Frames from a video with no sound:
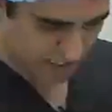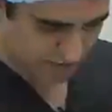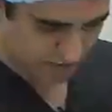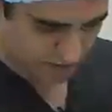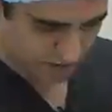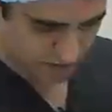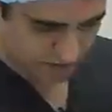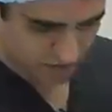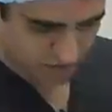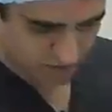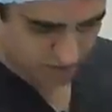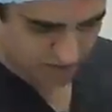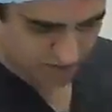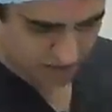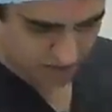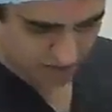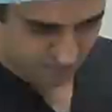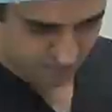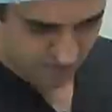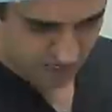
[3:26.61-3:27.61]
at the level of
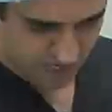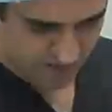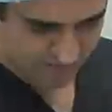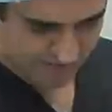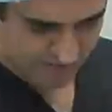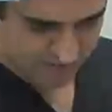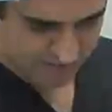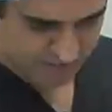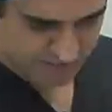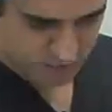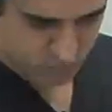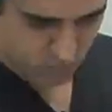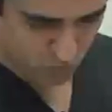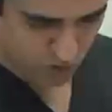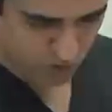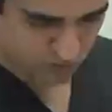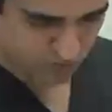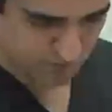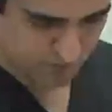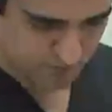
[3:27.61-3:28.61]
L5 and
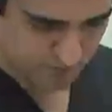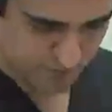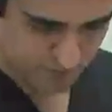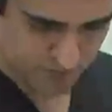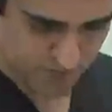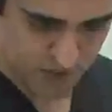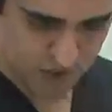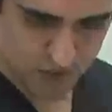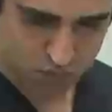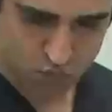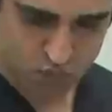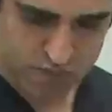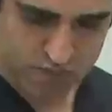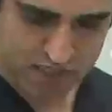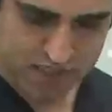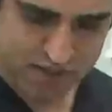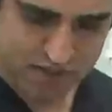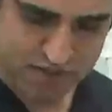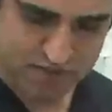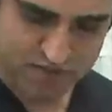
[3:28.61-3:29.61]
S1. We
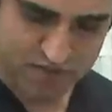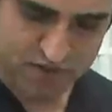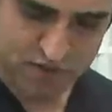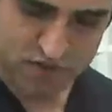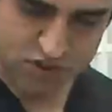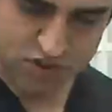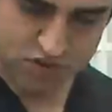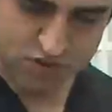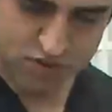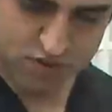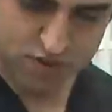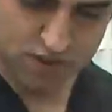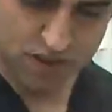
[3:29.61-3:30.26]
make an incision